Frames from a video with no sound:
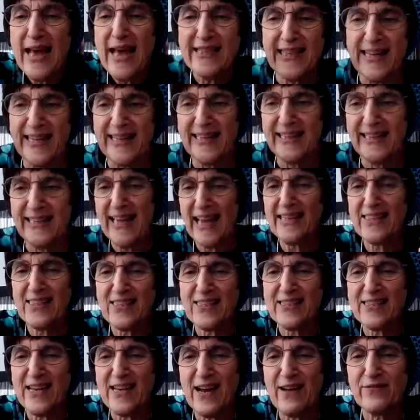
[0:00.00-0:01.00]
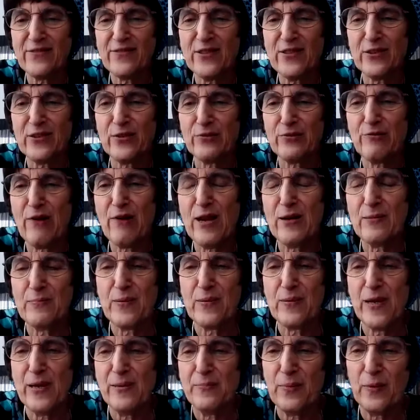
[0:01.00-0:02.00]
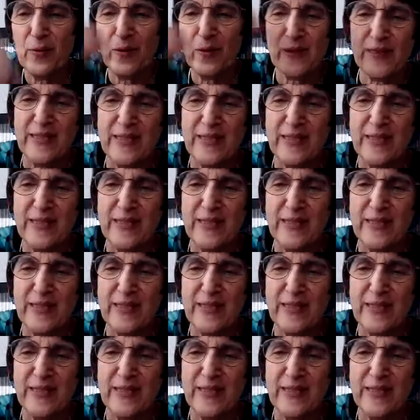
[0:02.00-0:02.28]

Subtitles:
to get stuff to the right people,